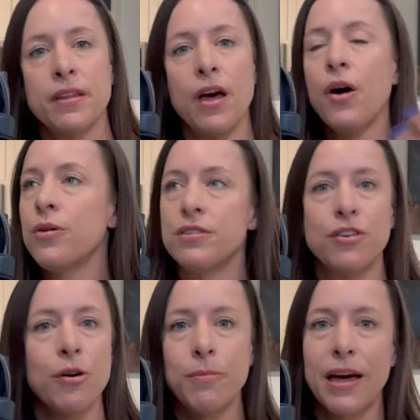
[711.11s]
Oh, the
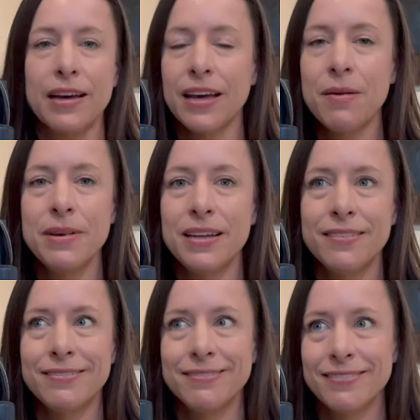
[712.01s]
tote bag. I
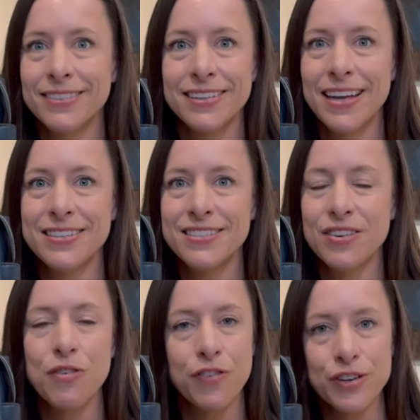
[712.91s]
mean, it's
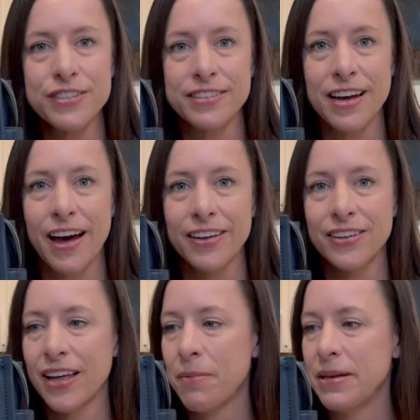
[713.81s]
so
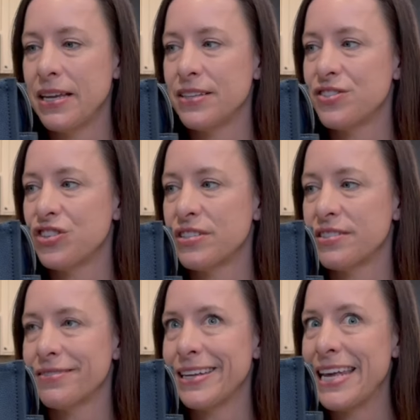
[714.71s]
versatile. I mean, it's just
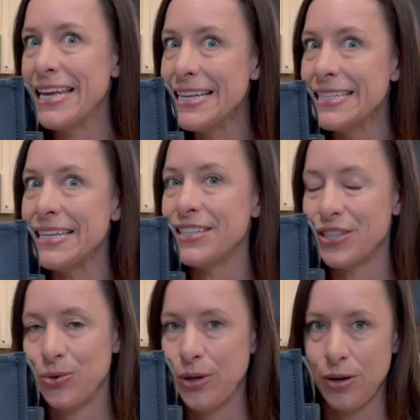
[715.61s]
easy to
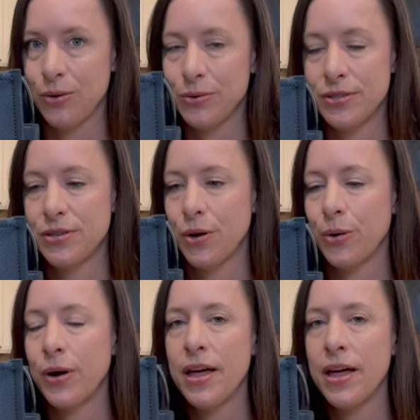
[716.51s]
use. So